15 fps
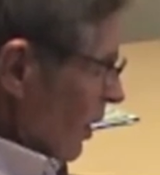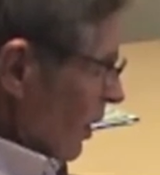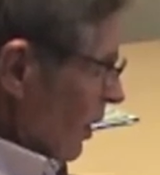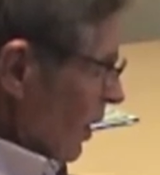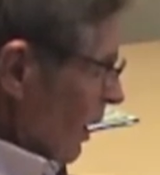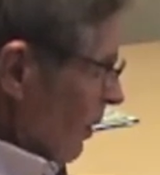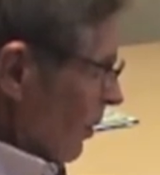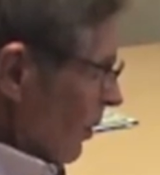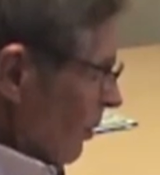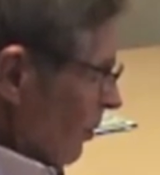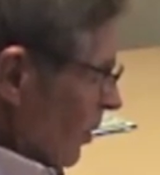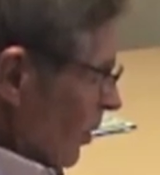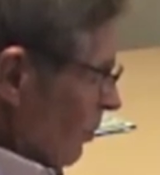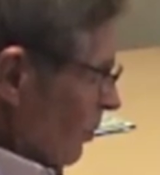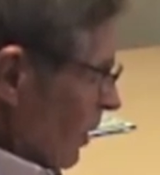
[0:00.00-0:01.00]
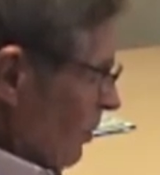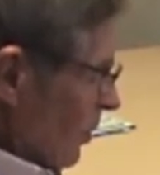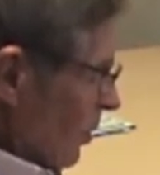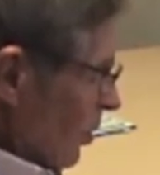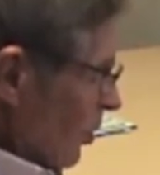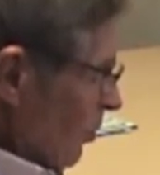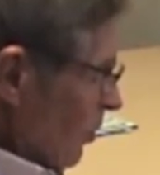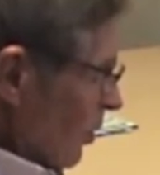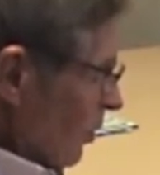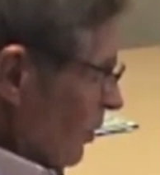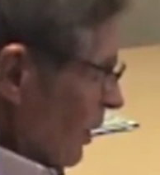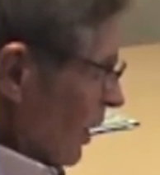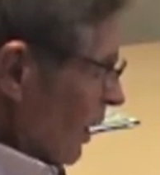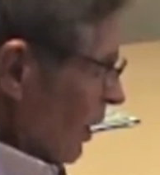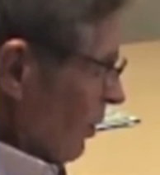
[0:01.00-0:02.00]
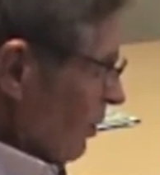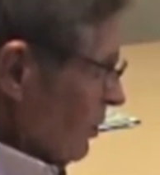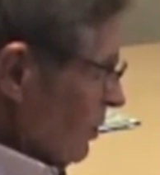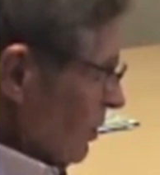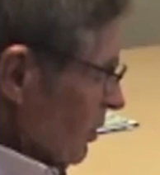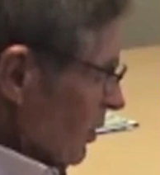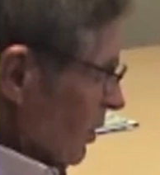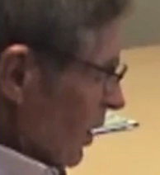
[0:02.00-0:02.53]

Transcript: common among people who milk cows.